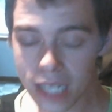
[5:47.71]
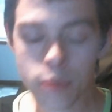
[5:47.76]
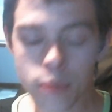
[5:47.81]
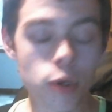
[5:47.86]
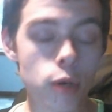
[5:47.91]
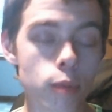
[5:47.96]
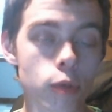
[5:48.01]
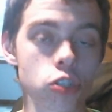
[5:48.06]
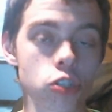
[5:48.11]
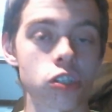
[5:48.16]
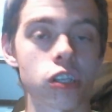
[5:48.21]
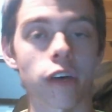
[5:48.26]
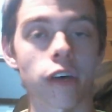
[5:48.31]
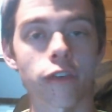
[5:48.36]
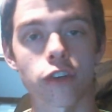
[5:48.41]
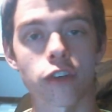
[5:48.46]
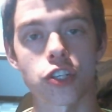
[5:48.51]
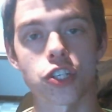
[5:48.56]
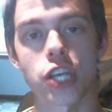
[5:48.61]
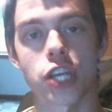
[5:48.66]
That's pretty much
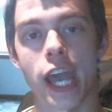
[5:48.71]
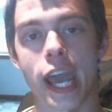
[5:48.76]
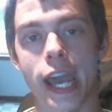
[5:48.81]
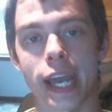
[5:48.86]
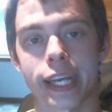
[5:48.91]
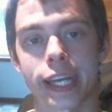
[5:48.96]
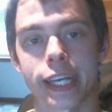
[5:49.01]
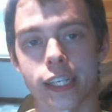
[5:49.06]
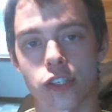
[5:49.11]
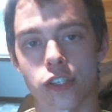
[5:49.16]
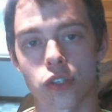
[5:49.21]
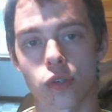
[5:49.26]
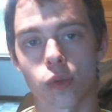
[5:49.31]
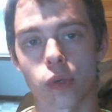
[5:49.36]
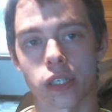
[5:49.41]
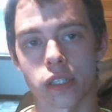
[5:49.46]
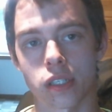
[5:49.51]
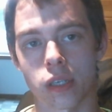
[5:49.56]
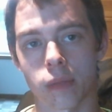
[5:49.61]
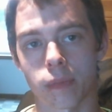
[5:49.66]
the definition of hacking is
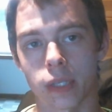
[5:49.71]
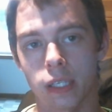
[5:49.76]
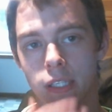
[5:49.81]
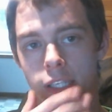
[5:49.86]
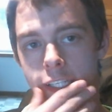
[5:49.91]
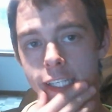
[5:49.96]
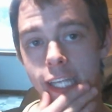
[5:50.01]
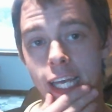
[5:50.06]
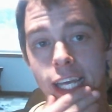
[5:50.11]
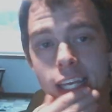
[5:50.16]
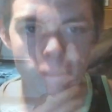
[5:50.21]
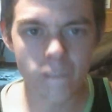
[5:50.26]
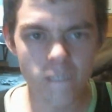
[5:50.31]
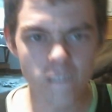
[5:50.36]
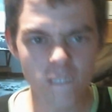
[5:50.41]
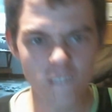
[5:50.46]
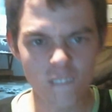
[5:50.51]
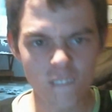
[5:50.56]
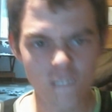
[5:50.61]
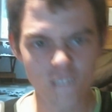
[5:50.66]
doing something like
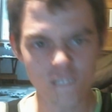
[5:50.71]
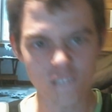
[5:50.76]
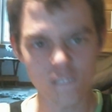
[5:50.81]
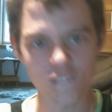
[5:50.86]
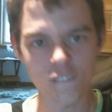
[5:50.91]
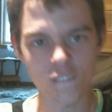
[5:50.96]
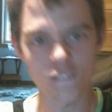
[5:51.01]
that. Gotcha,